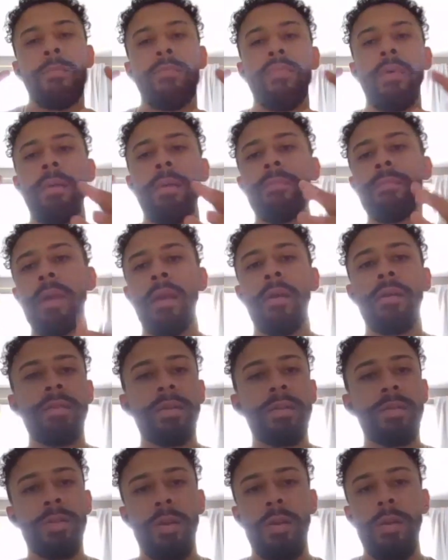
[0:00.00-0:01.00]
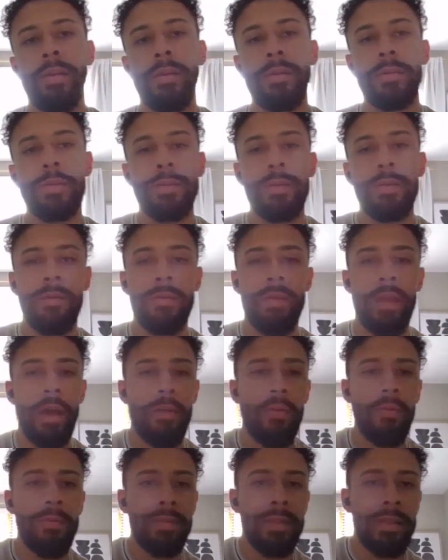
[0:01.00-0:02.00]
primarily targets, not
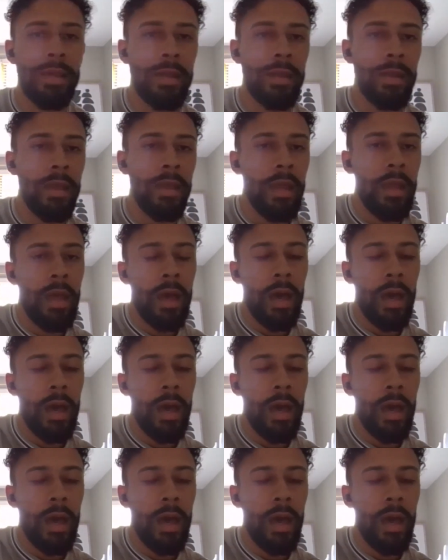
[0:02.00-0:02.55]
only